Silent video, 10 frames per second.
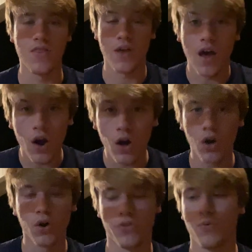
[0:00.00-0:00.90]
that
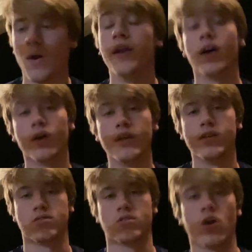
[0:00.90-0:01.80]
earth right now
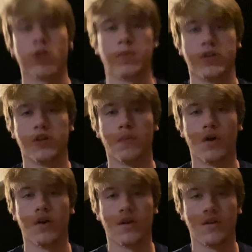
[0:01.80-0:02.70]
is Sodom and
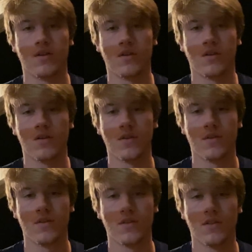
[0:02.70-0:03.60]
Gomorrah,
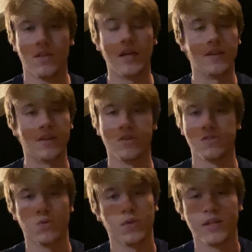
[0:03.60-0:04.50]
and that
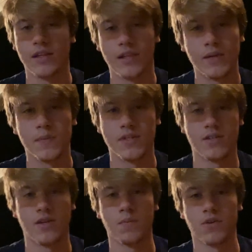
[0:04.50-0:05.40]
there's only a
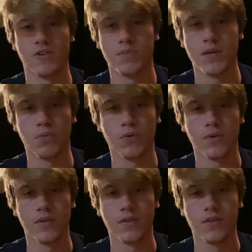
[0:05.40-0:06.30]
limited number of people
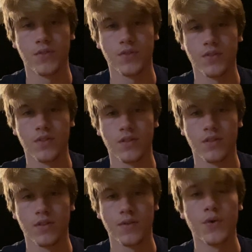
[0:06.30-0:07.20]

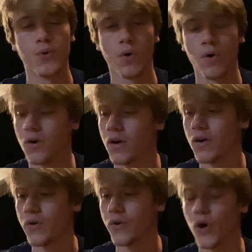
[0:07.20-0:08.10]
who are
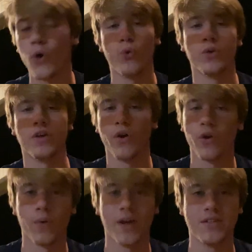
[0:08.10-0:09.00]
holy
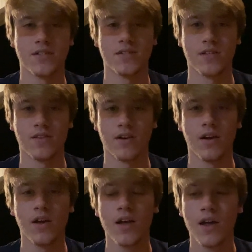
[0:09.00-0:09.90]
or righteous in there.
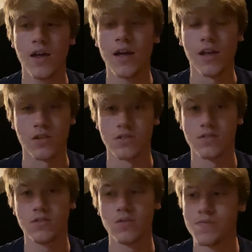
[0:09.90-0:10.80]
And
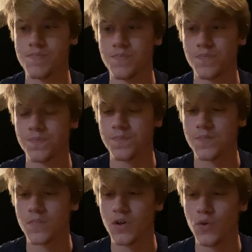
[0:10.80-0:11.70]

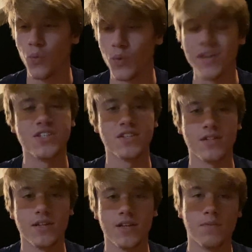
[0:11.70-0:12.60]
we
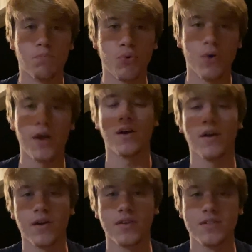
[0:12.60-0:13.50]
just need
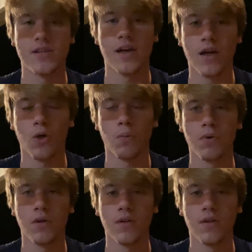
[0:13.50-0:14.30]
prayer to help